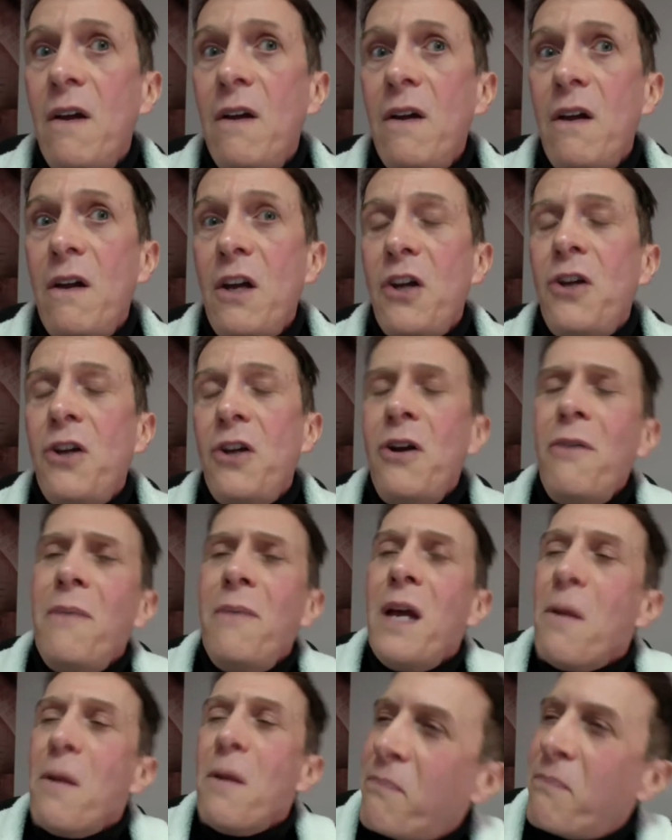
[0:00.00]
you know,
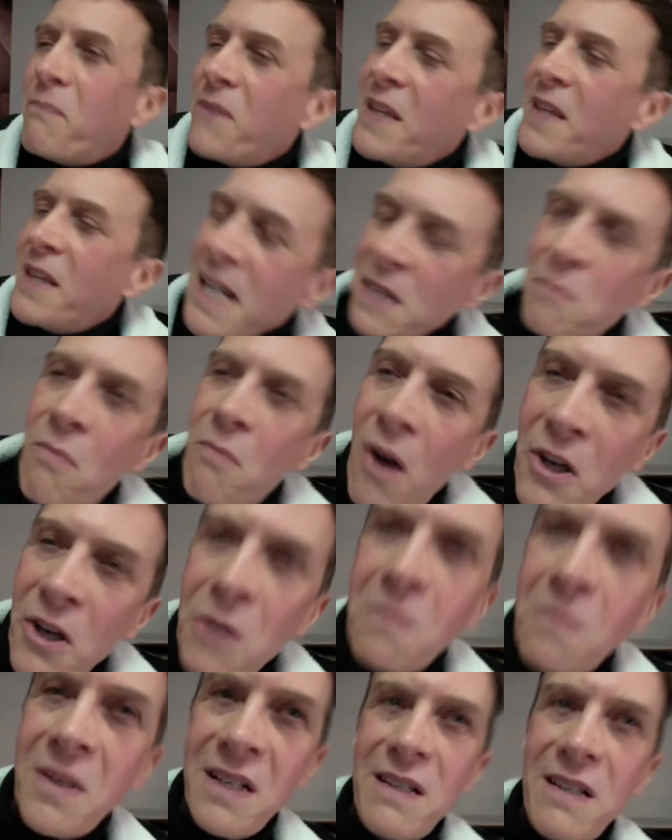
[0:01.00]
these
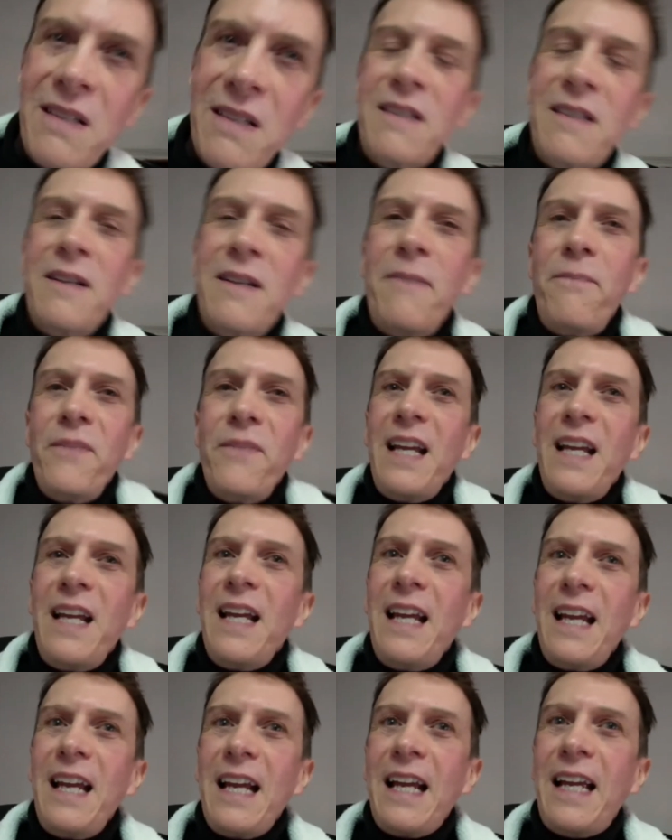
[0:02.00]
monuments
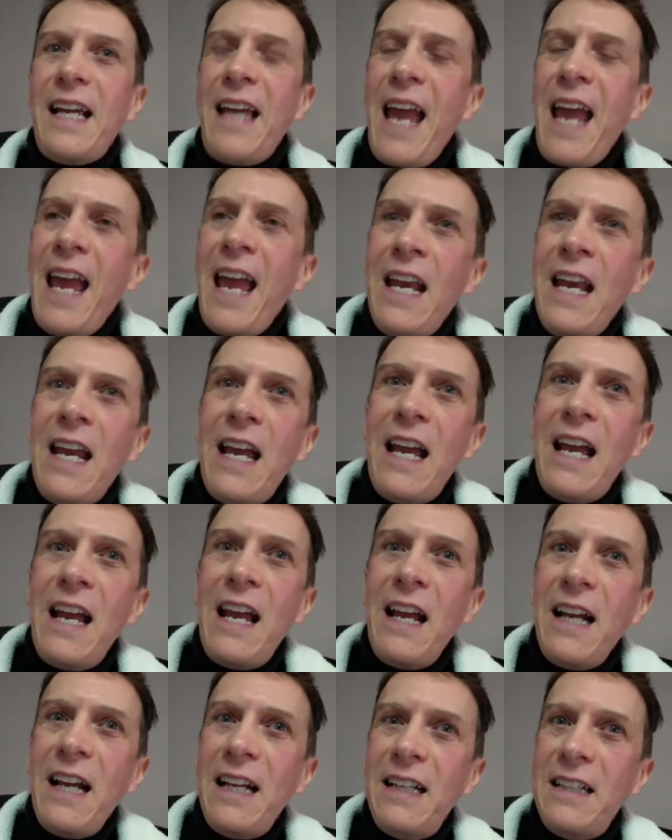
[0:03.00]
can
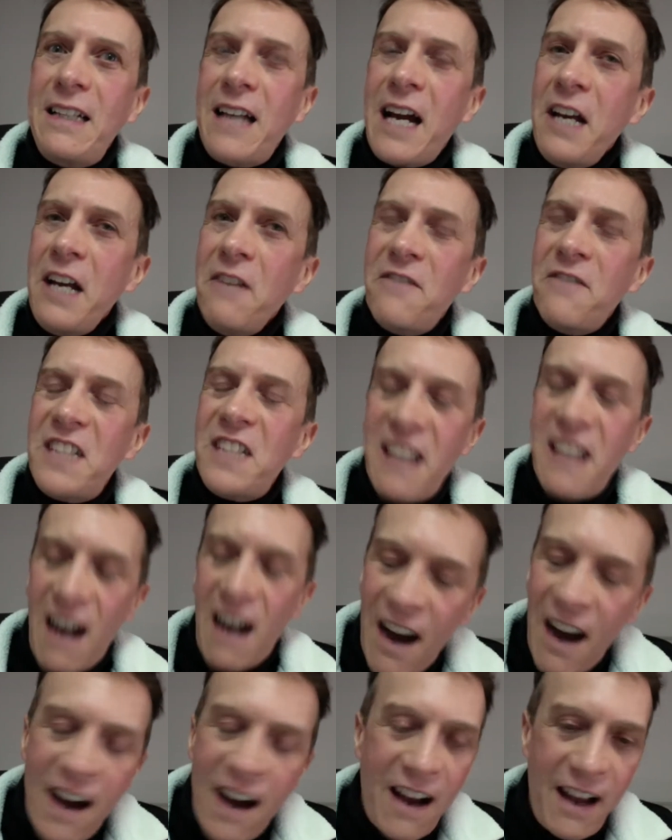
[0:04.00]
kind of
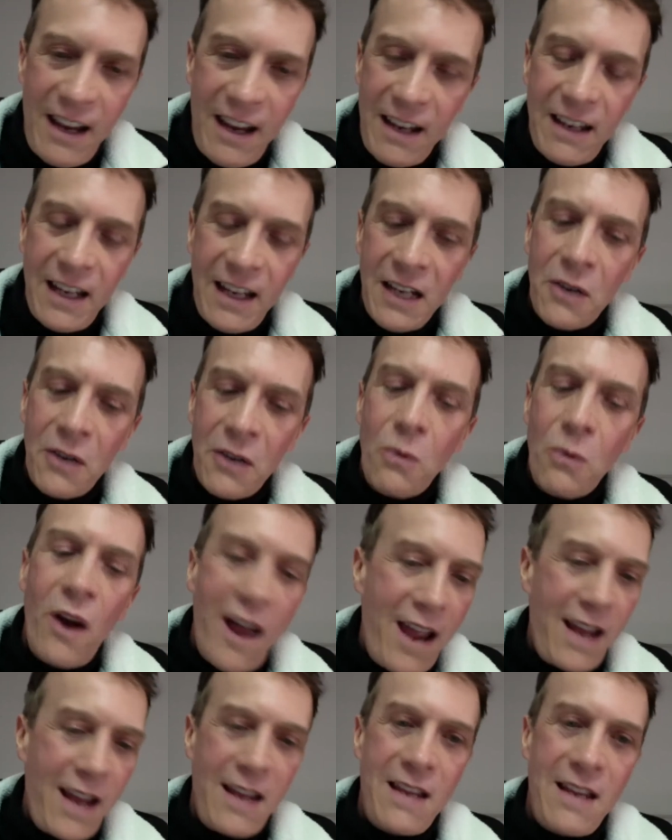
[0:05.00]
die in a
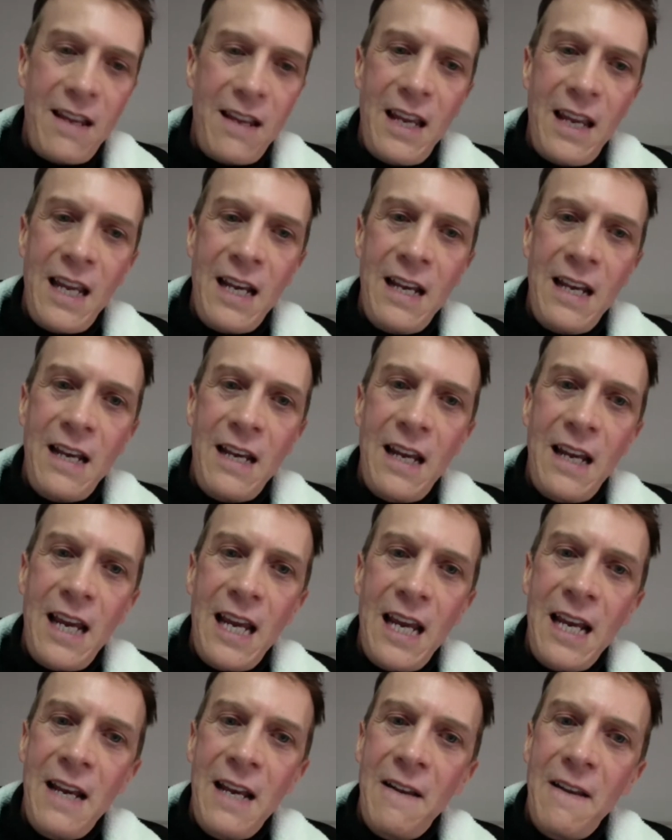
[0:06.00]
way in
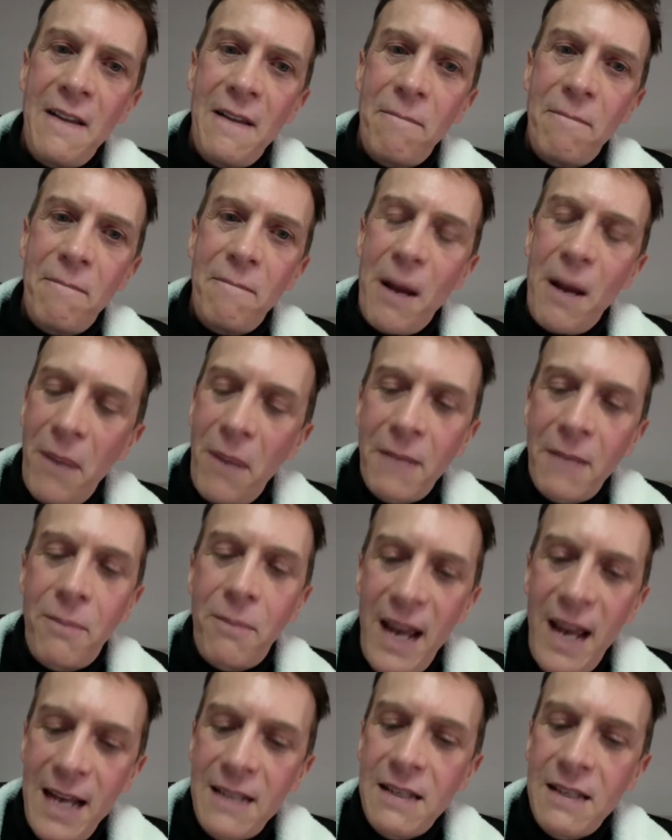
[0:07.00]
public
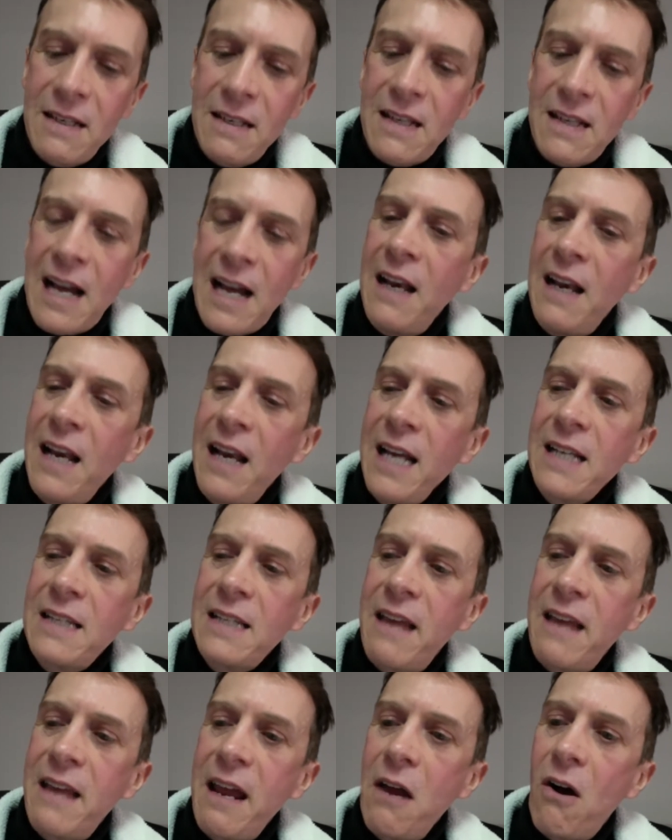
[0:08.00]
places unless
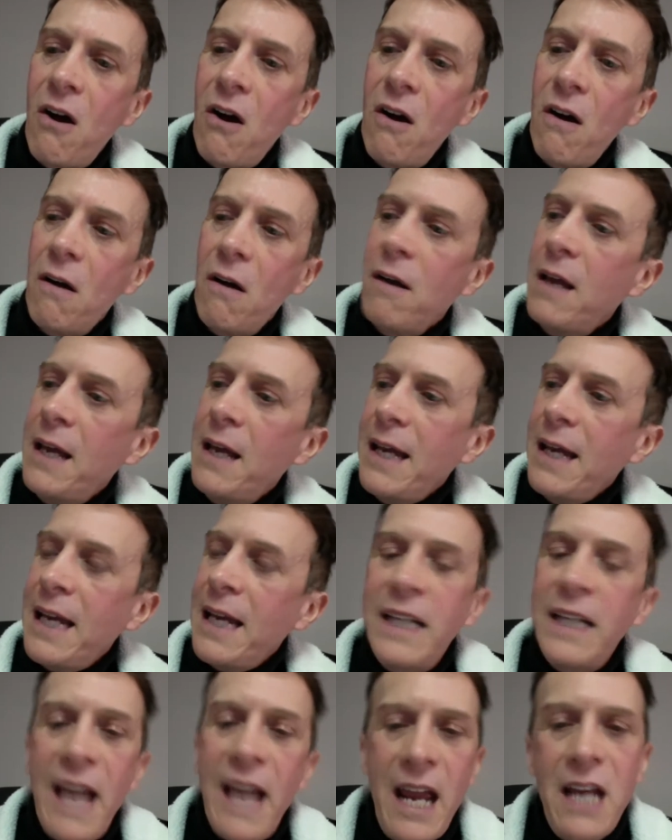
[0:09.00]
they are
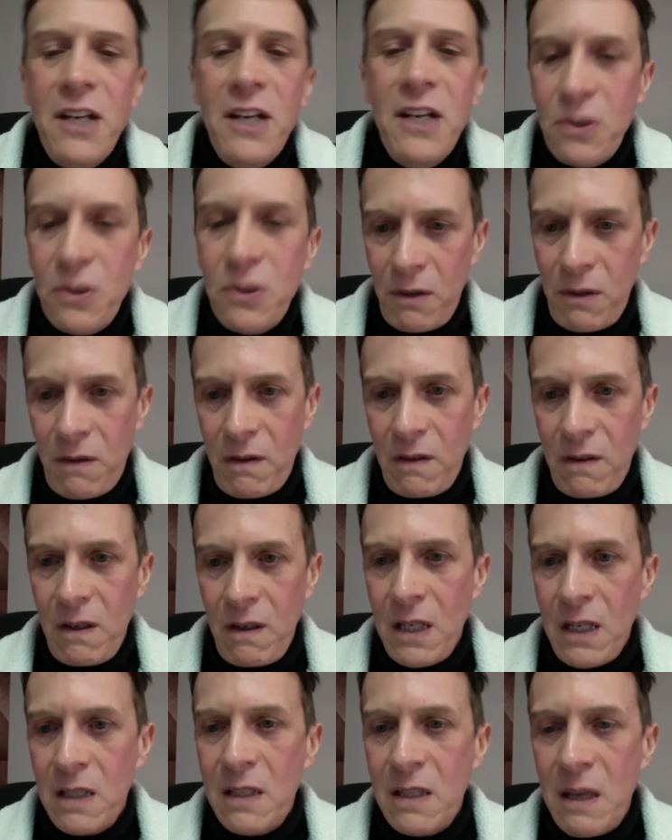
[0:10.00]
engaged with
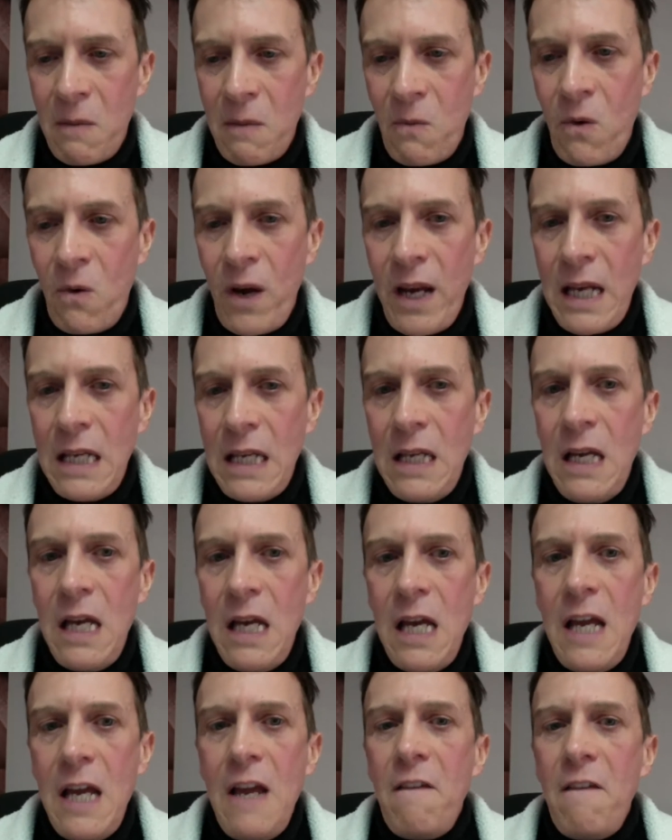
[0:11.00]
in some way.
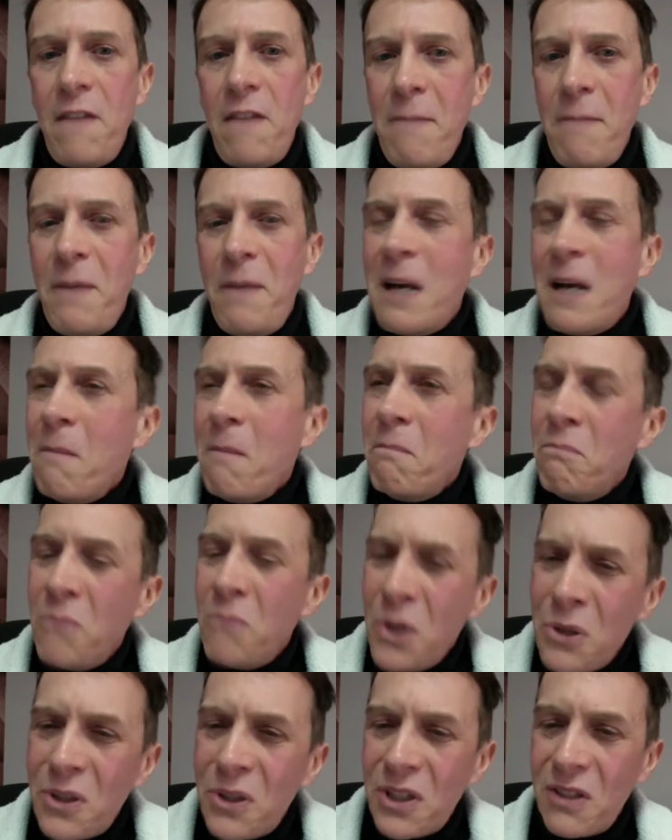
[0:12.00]
They become
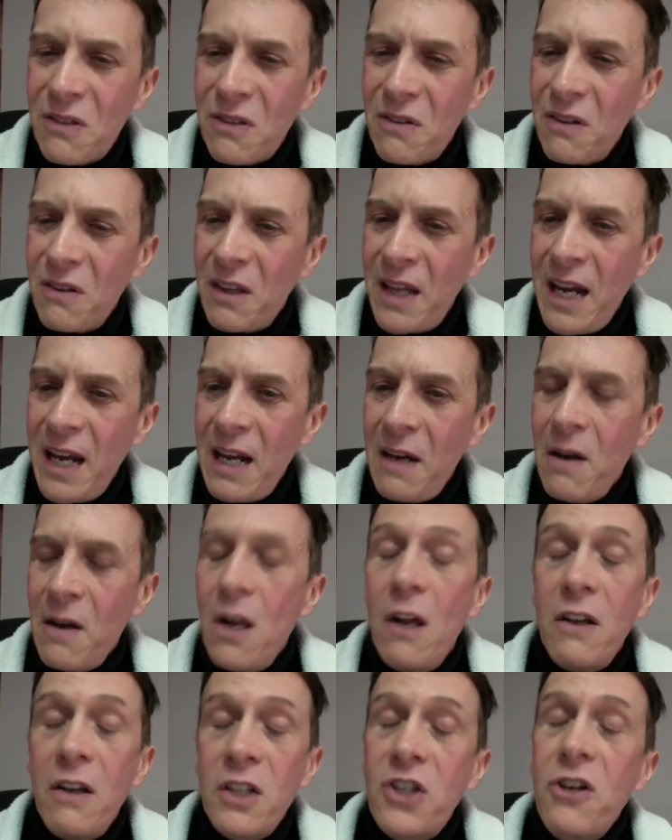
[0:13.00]
mute. They
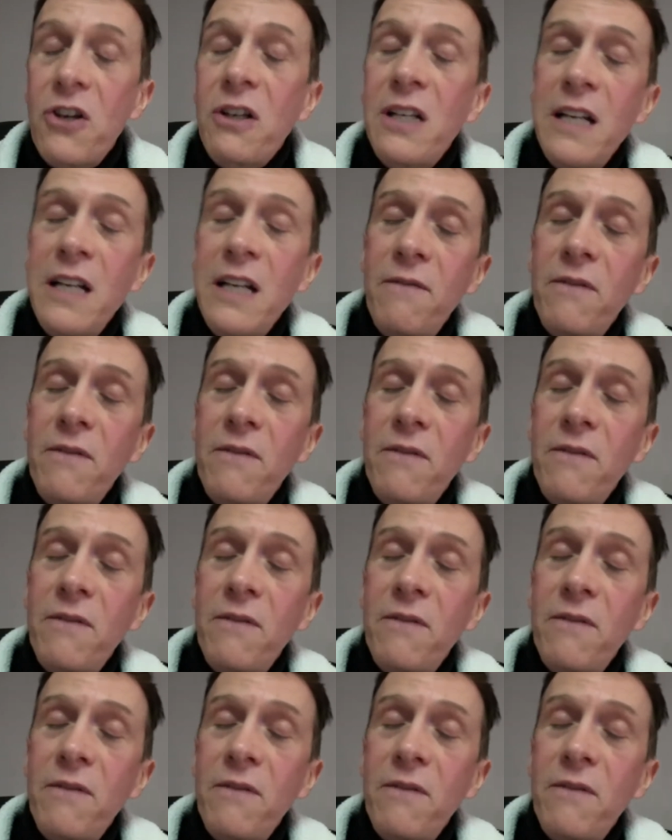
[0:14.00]
certainly,